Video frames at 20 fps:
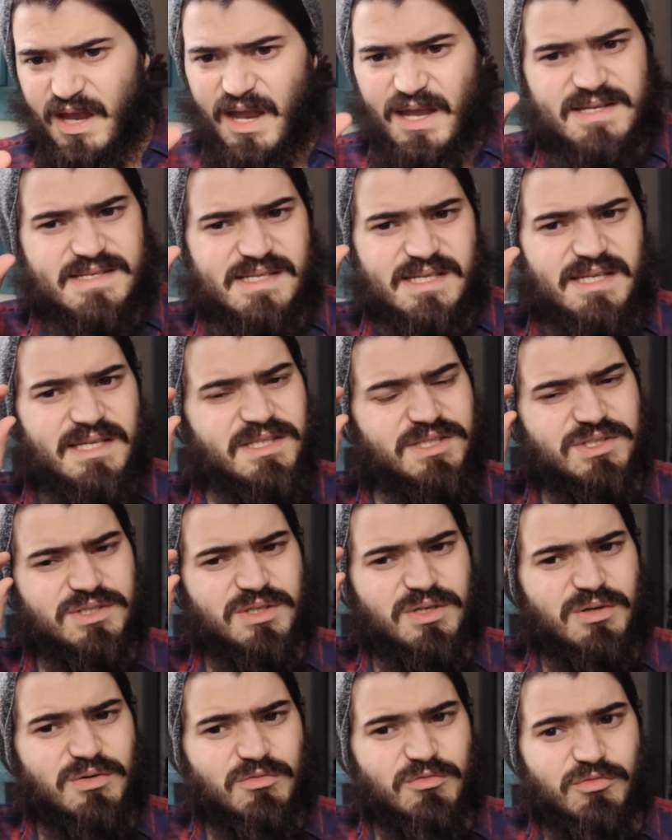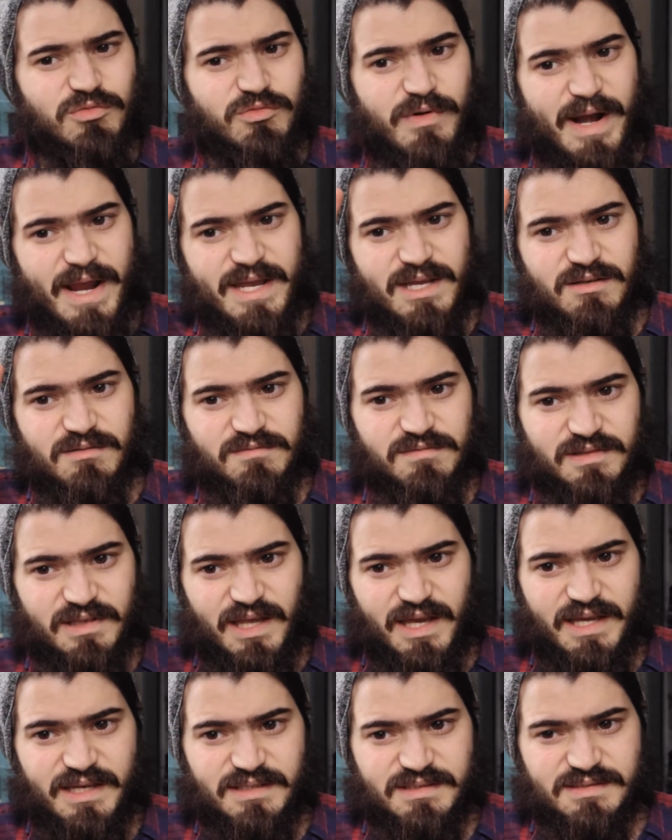As each ray of
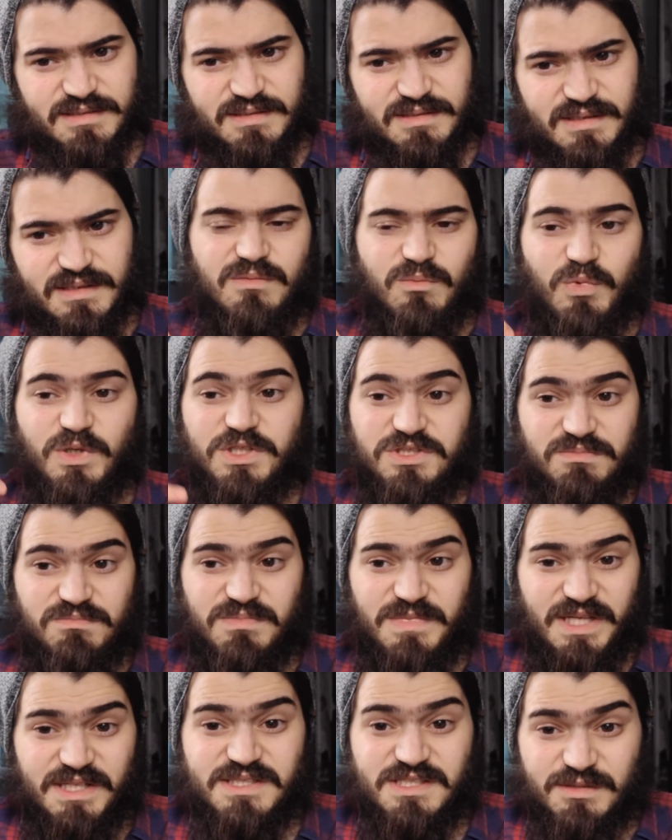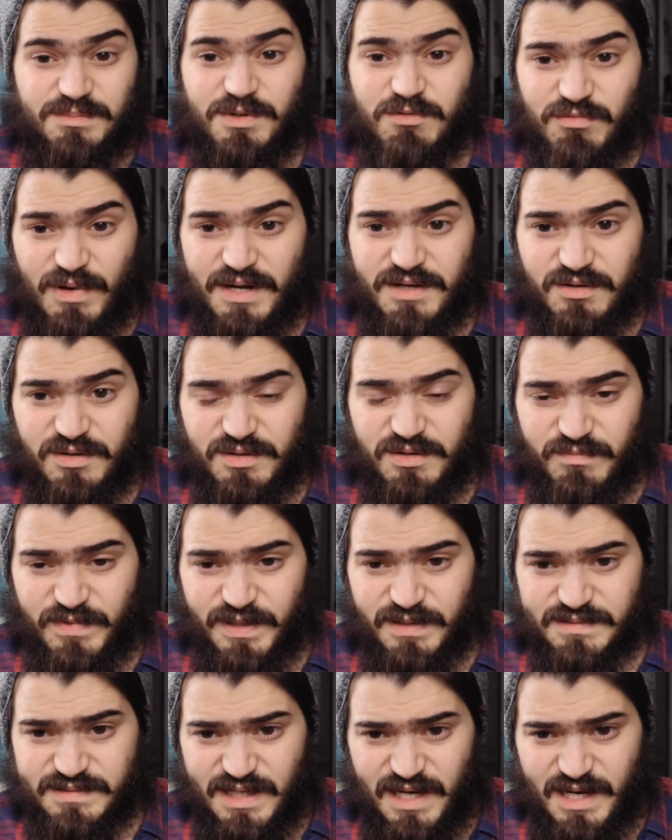light, which needs to be rendered in
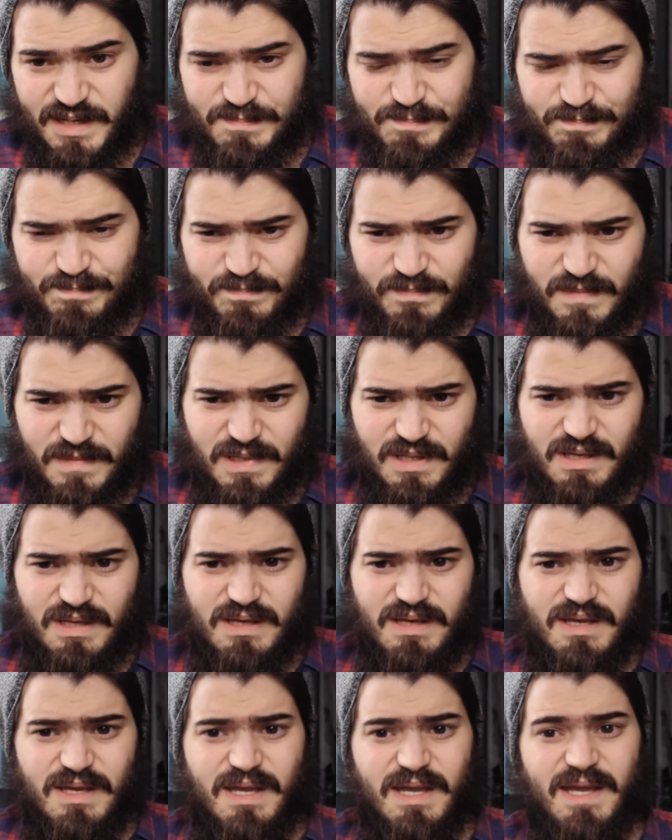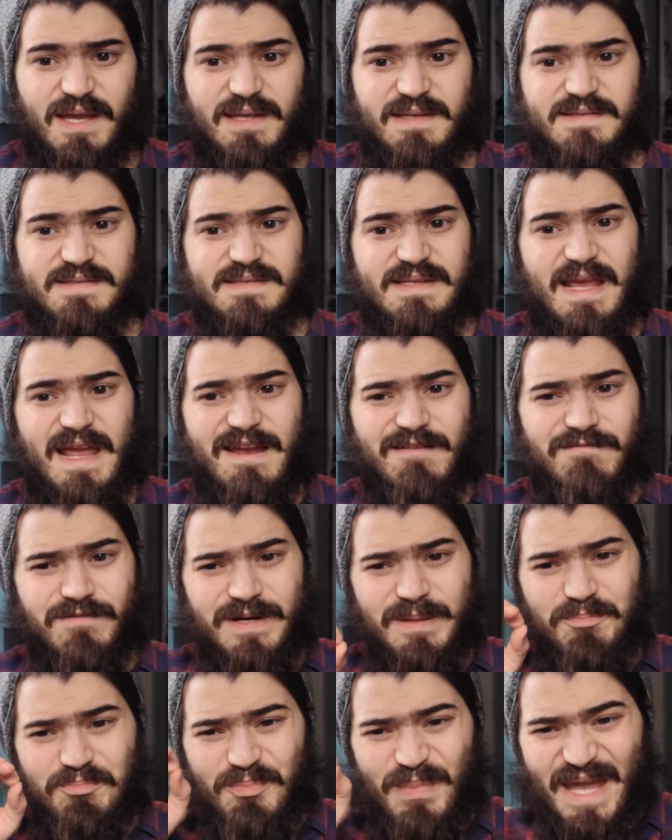real time, hits
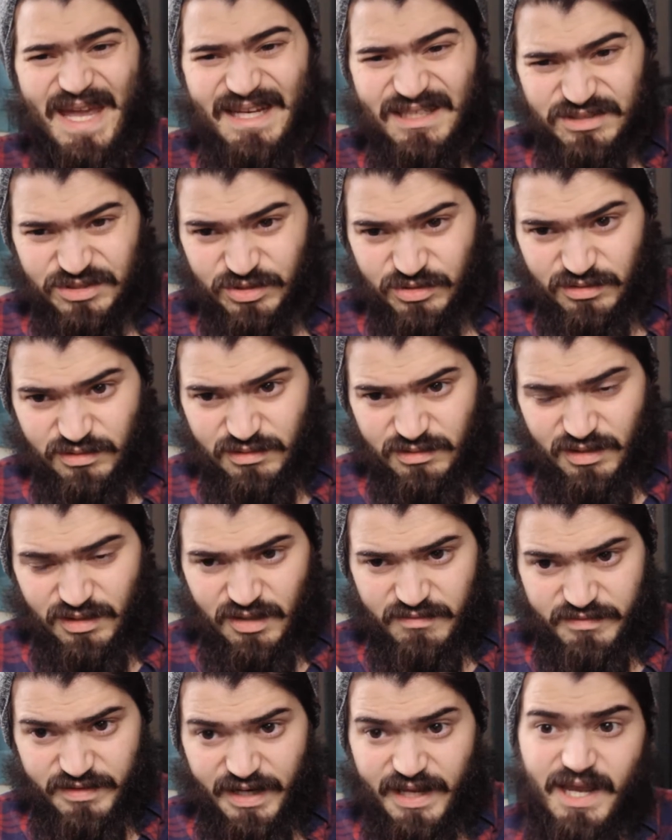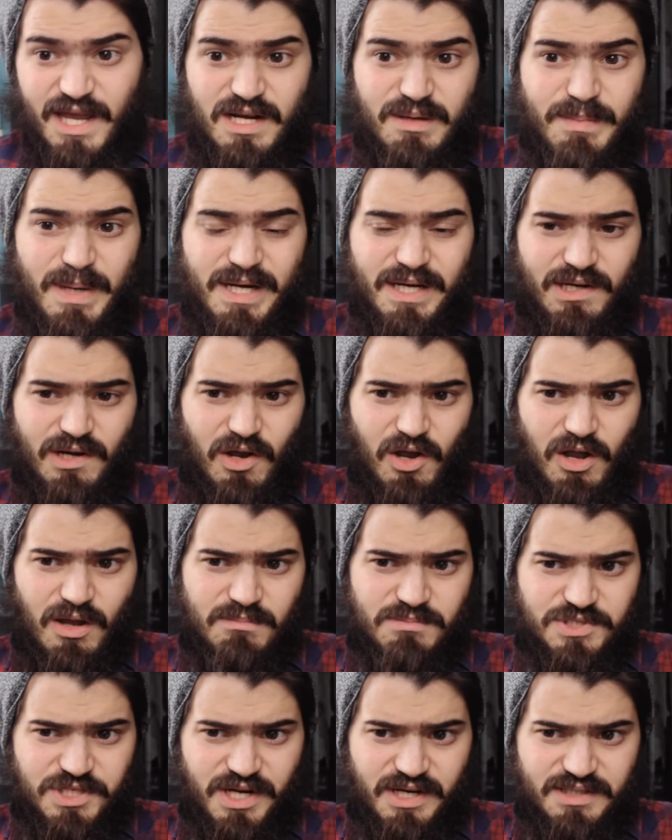every pixel of an animated
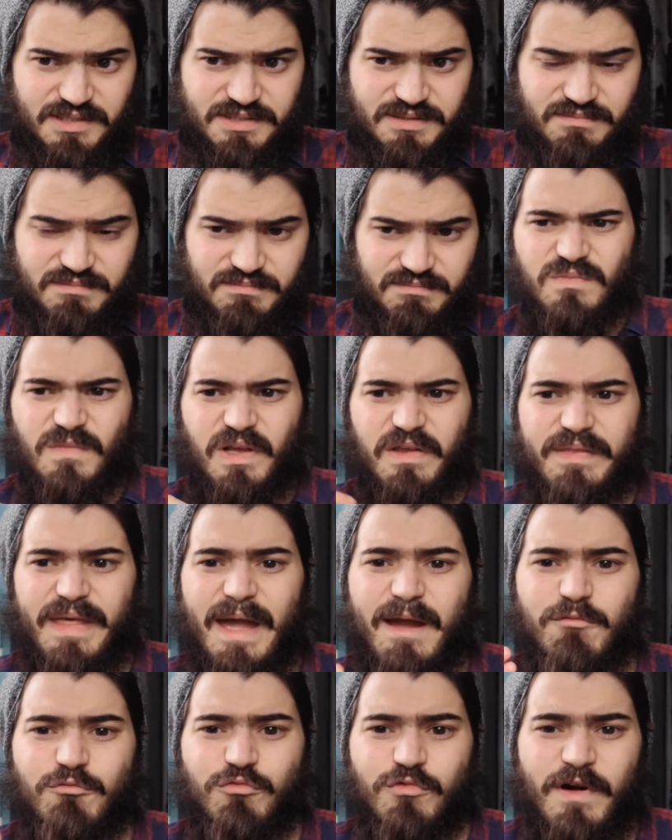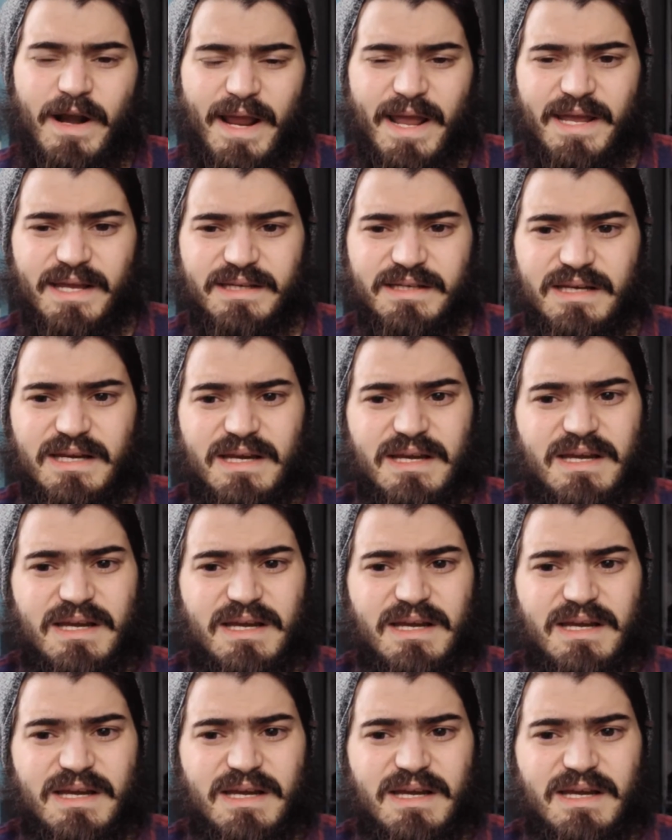object, that ray